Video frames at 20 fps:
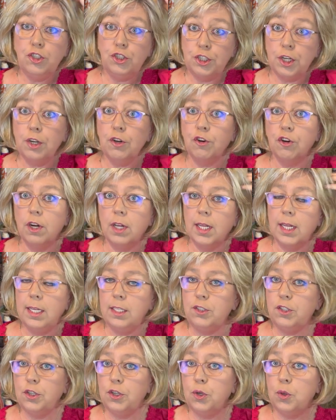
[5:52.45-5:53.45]
generally
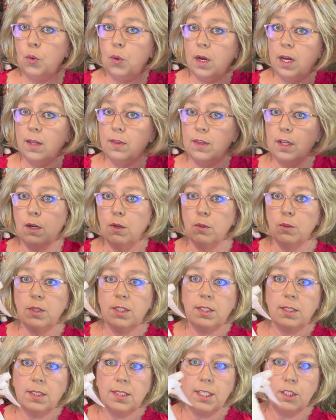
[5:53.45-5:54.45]
do in those
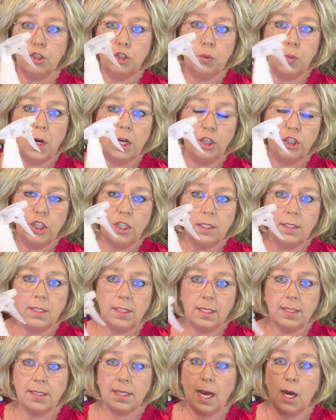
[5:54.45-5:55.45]
situations
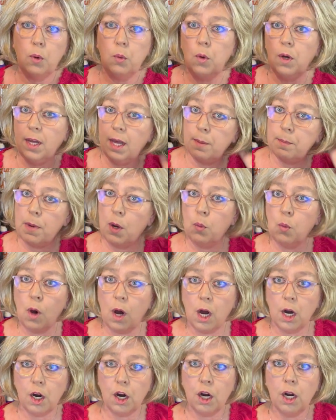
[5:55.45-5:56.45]
is I will get my
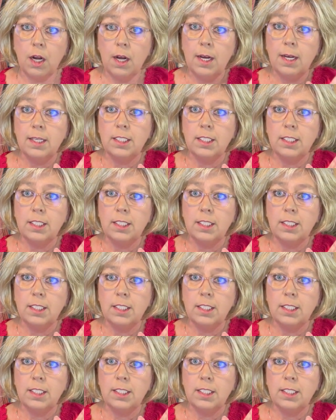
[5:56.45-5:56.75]
water,